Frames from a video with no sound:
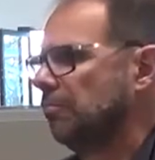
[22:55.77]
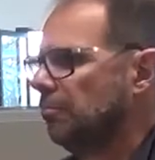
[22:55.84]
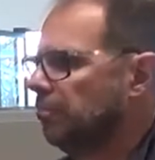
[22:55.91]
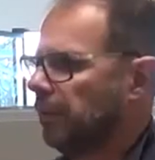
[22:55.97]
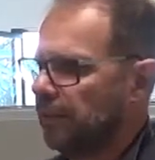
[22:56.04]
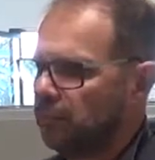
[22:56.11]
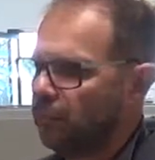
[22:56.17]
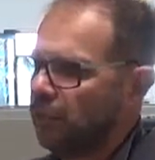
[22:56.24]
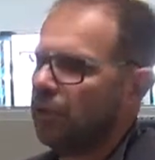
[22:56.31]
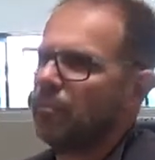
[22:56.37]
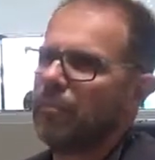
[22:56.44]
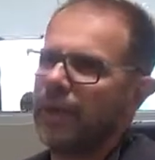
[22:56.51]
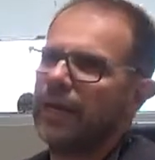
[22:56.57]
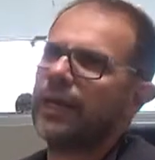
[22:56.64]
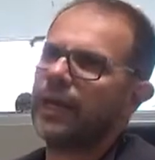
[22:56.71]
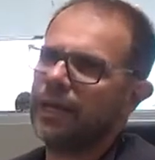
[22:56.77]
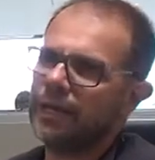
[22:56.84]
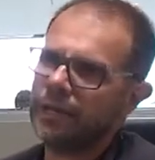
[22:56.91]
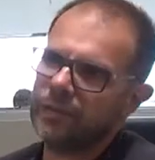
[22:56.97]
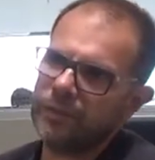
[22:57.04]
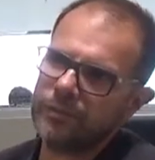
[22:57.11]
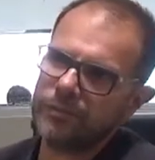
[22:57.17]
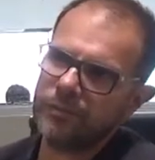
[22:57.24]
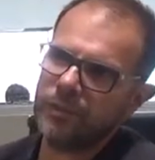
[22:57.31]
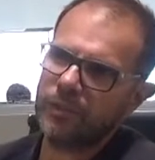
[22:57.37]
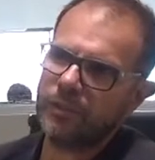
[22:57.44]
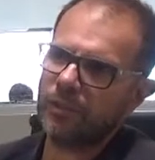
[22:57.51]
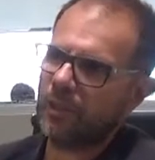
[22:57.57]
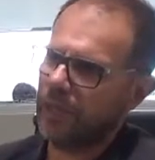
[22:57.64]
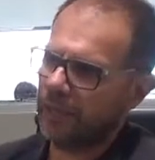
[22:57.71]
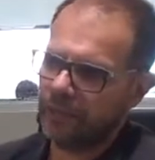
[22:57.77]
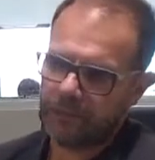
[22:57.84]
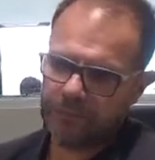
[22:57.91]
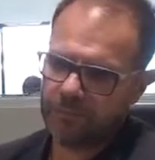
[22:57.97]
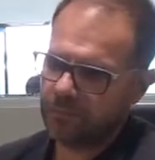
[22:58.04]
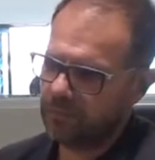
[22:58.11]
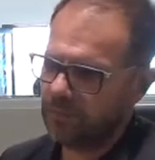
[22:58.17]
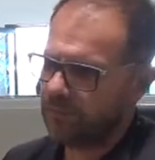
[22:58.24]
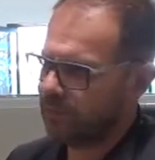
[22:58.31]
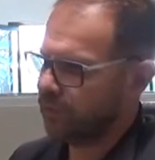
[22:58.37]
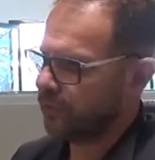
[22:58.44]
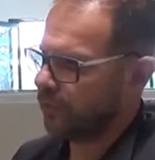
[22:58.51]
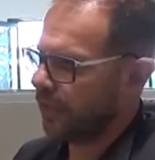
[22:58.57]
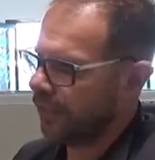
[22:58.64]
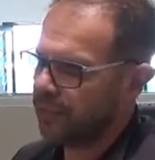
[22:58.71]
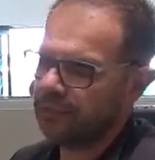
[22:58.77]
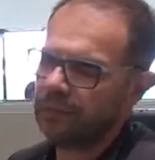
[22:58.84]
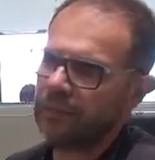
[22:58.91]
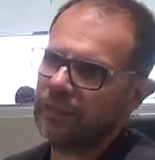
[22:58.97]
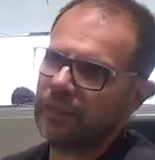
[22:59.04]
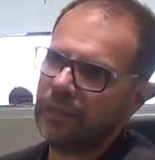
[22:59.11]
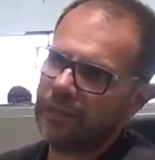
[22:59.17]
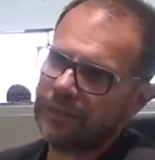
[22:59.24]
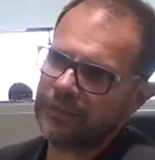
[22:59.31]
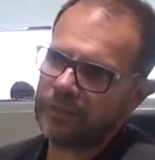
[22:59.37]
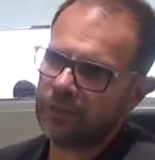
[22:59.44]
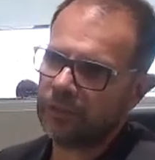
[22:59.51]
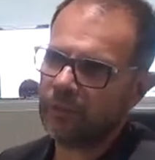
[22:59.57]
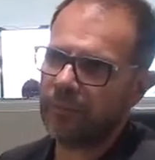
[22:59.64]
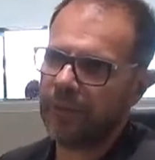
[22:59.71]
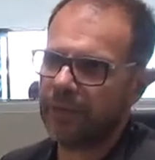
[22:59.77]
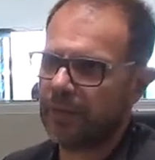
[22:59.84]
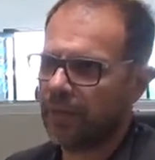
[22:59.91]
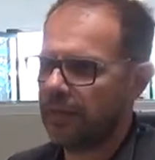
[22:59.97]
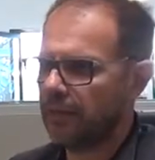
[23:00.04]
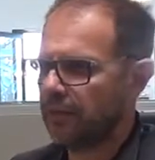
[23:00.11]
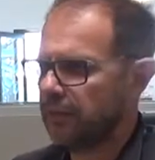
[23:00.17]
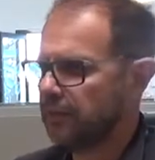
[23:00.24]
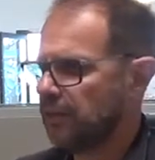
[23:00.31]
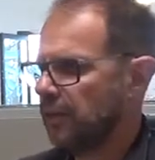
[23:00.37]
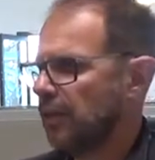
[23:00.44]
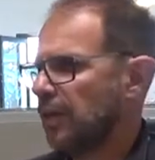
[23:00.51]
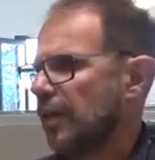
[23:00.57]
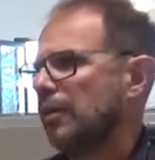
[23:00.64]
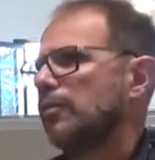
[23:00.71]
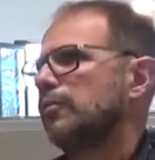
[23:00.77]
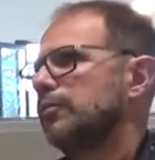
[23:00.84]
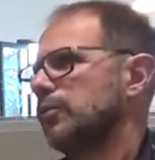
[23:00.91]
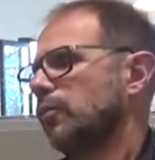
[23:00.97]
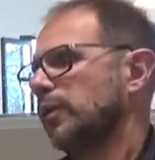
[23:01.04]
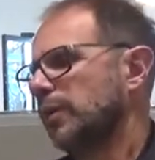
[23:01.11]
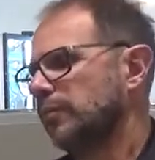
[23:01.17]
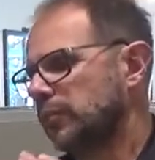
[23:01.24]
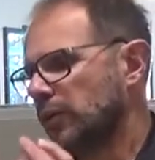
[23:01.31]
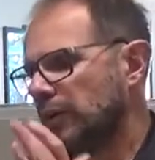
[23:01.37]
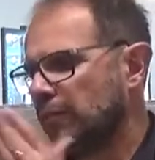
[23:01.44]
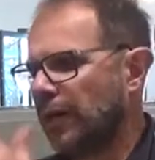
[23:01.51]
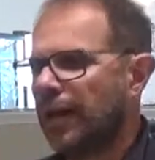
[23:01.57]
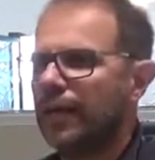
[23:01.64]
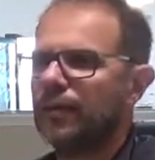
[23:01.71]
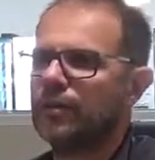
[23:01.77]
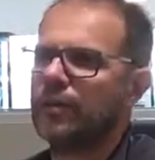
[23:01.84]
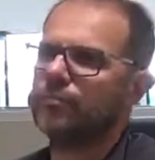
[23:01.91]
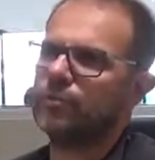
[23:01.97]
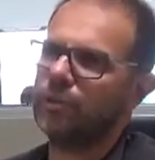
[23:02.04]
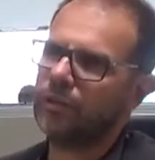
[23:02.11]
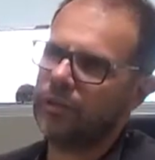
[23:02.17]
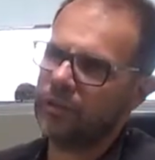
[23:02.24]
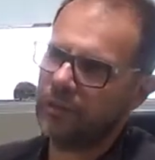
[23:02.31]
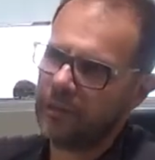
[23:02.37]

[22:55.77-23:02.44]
but we don't make icons. You know, like society, culture make icons. So when I'm talking about icon, I'm talking